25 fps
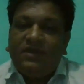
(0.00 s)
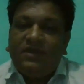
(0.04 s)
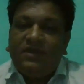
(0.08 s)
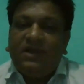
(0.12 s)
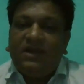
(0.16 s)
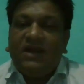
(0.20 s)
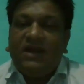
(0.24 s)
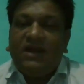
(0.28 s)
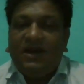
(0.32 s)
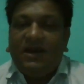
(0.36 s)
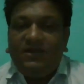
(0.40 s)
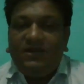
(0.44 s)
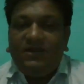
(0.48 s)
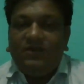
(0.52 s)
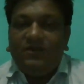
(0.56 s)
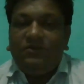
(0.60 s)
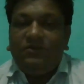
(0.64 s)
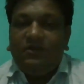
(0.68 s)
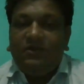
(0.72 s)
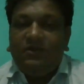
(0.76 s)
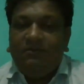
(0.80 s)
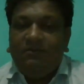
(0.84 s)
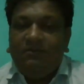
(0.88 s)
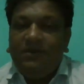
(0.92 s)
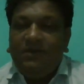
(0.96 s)
And I know
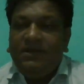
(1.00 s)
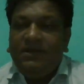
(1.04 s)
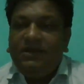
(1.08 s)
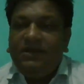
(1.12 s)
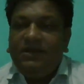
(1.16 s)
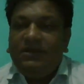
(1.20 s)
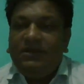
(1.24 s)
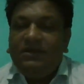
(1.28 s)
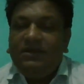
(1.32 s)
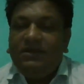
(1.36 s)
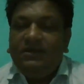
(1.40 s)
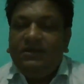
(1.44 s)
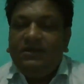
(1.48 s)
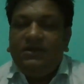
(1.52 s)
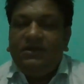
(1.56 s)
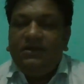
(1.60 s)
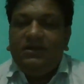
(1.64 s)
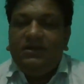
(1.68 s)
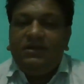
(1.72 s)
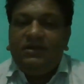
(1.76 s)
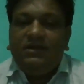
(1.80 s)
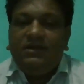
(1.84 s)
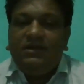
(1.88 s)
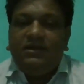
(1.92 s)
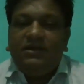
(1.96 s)
the meaning,
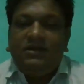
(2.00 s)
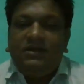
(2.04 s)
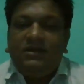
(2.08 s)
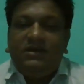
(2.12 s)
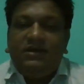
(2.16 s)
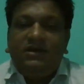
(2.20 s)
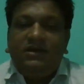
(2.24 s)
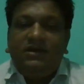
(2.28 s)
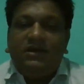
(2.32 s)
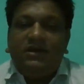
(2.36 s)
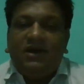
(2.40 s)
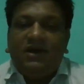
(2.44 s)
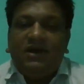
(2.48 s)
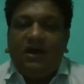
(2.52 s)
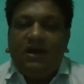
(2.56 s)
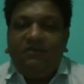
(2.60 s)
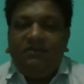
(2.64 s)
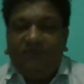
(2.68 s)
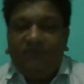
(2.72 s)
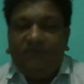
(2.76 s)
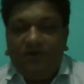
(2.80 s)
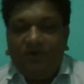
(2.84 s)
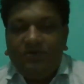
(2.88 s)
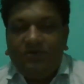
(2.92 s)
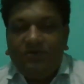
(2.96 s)
I
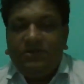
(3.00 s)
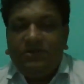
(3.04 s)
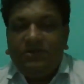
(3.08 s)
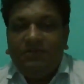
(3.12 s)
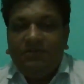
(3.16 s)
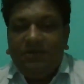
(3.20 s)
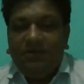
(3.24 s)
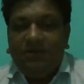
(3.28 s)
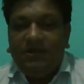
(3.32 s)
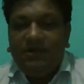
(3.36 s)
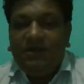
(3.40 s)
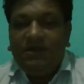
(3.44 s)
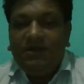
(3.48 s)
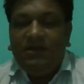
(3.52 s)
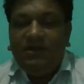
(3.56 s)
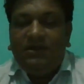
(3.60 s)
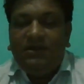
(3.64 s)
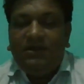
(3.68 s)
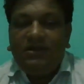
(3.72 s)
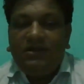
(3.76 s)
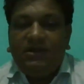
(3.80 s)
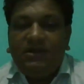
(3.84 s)
found the meaning,